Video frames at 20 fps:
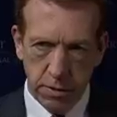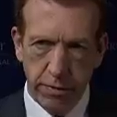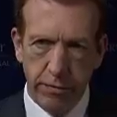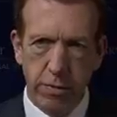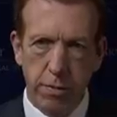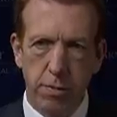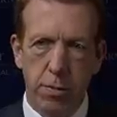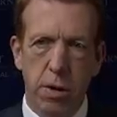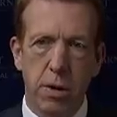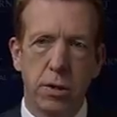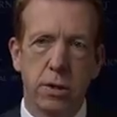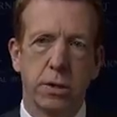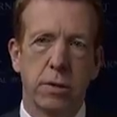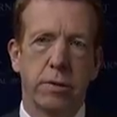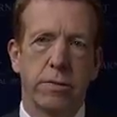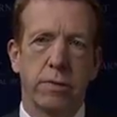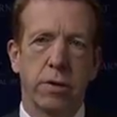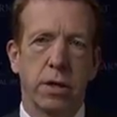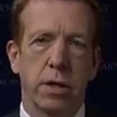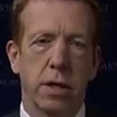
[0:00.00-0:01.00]
different parts
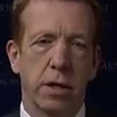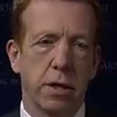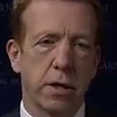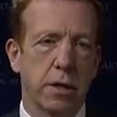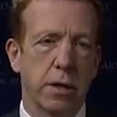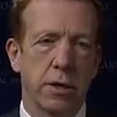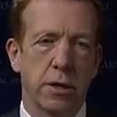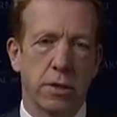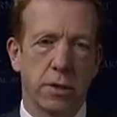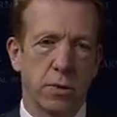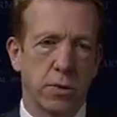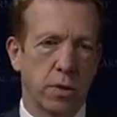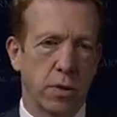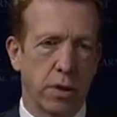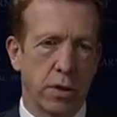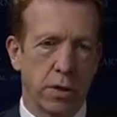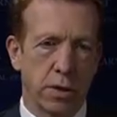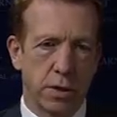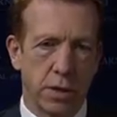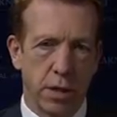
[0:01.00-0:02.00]
of the United Nations,
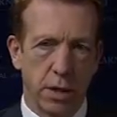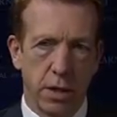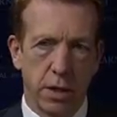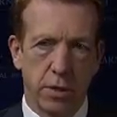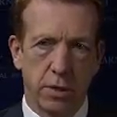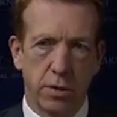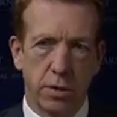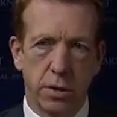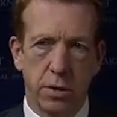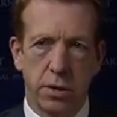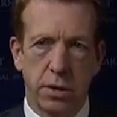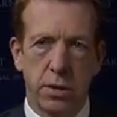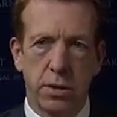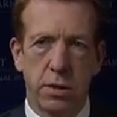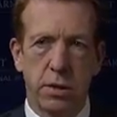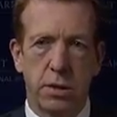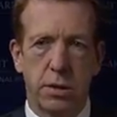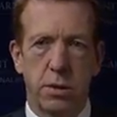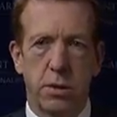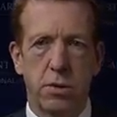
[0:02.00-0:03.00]
whether it's the Electoral
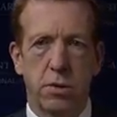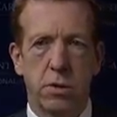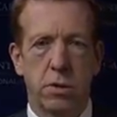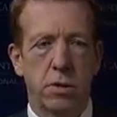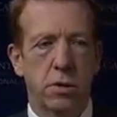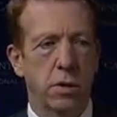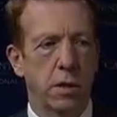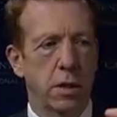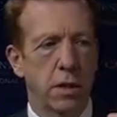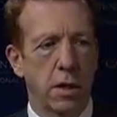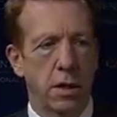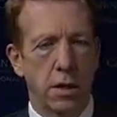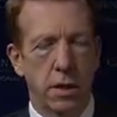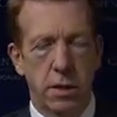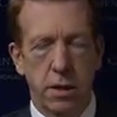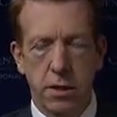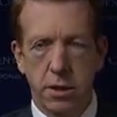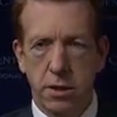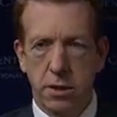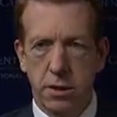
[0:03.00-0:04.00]
Assistance Unit, the United
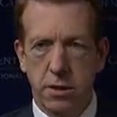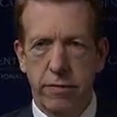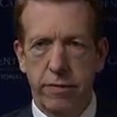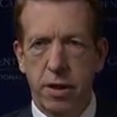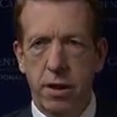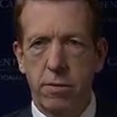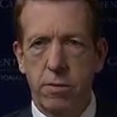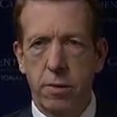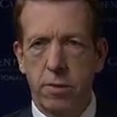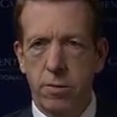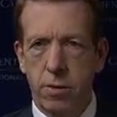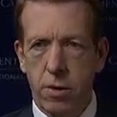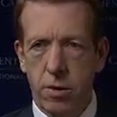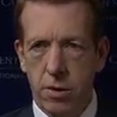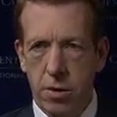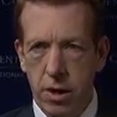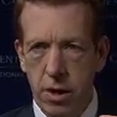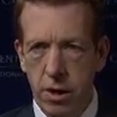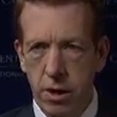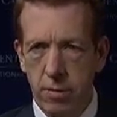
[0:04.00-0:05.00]
Nations Development
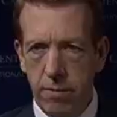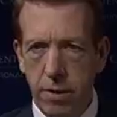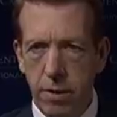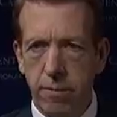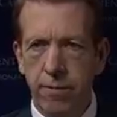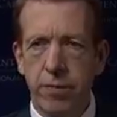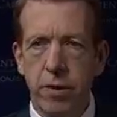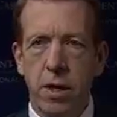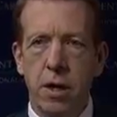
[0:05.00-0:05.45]
Program, and